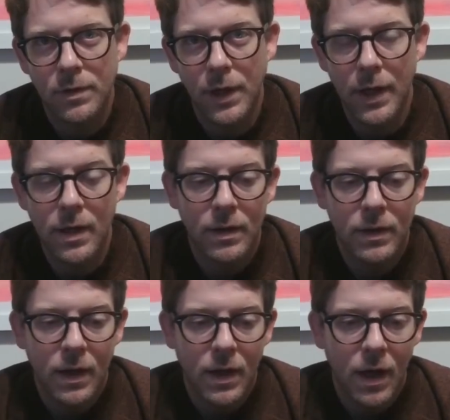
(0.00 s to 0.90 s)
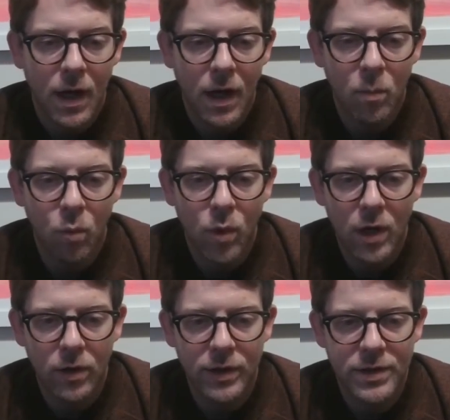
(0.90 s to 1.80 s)
Yeah.
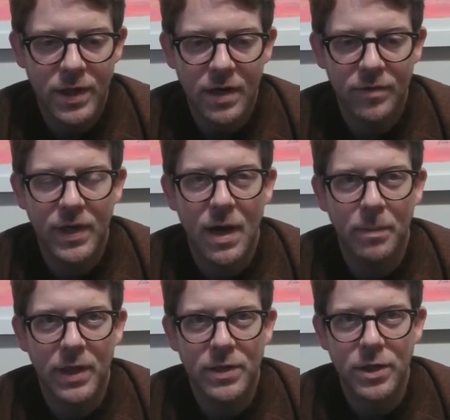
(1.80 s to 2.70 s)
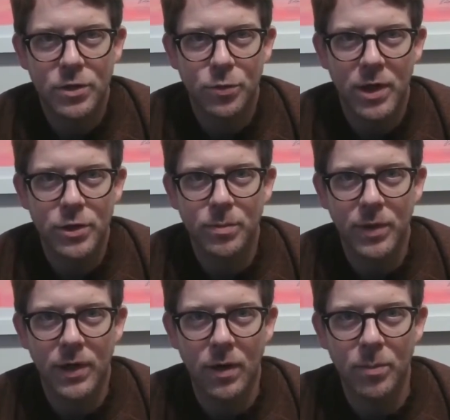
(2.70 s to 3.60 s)
Well, it's kind of a complex situation,
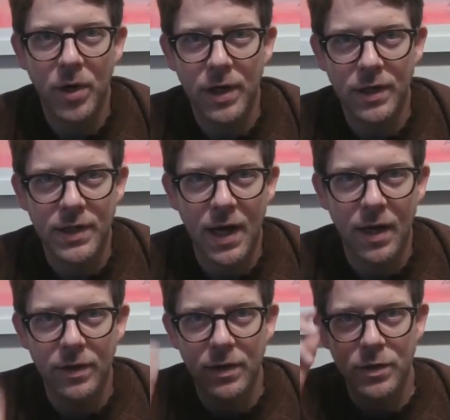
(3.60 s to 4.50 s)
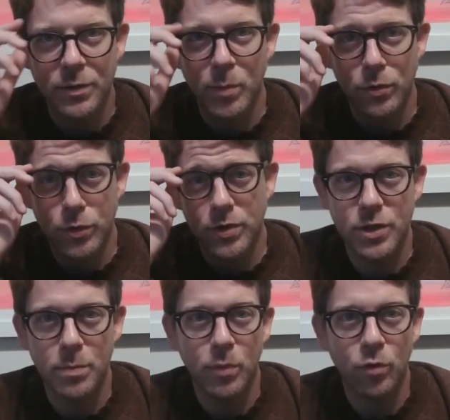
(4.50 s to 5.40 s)
but I'll break it down in its most
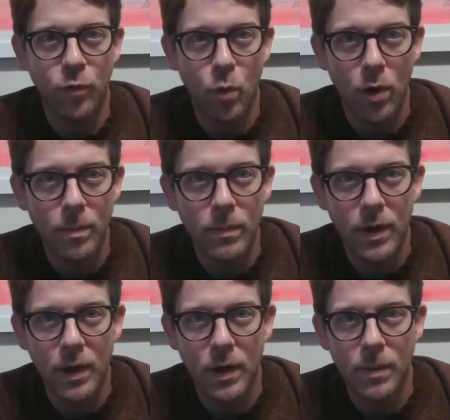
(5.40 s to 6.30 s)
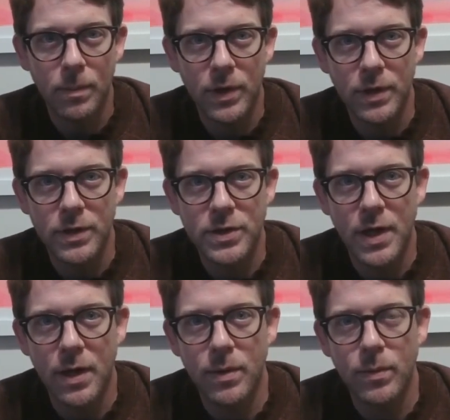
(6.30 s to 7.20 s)
simple form.
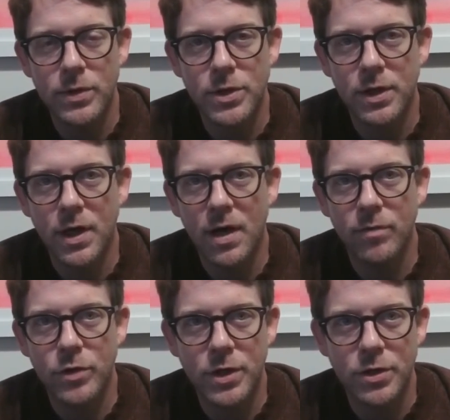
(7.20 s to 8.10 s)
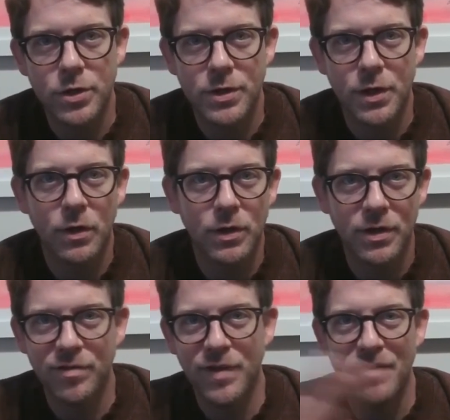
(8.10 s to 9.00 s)
I was in conversations, and I'll
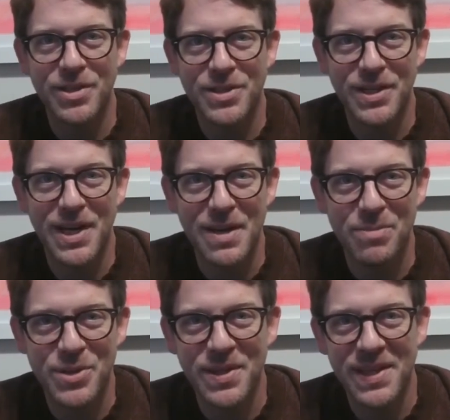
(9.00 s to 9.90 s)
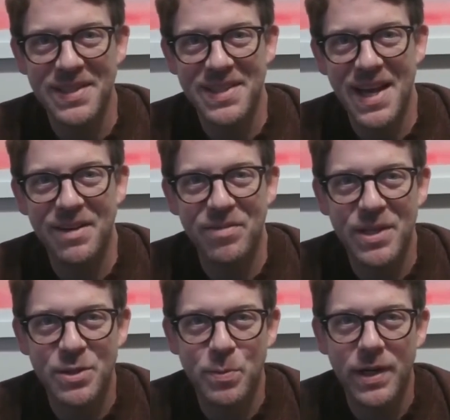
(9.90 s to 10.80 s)
leave obviously names and things out of
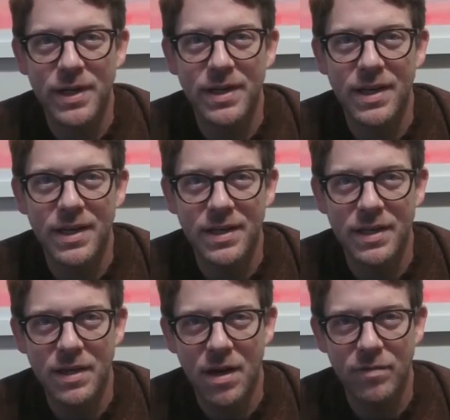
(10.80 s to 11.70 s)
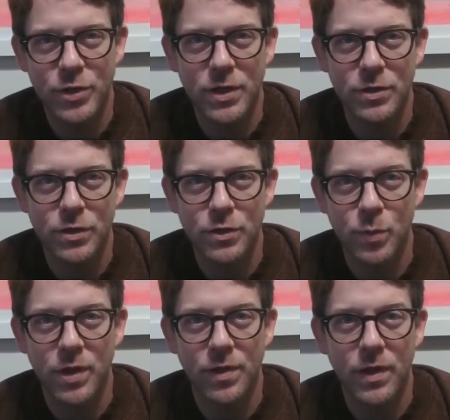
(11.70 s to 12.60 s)
this, but in conversations
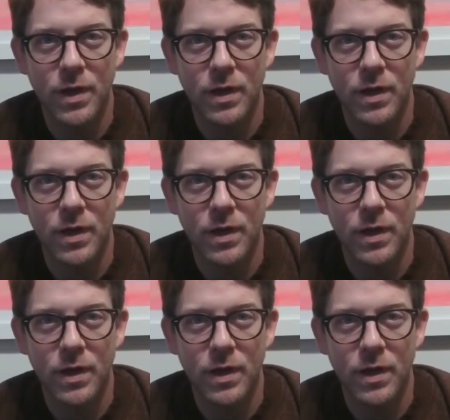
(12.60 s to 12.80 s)
with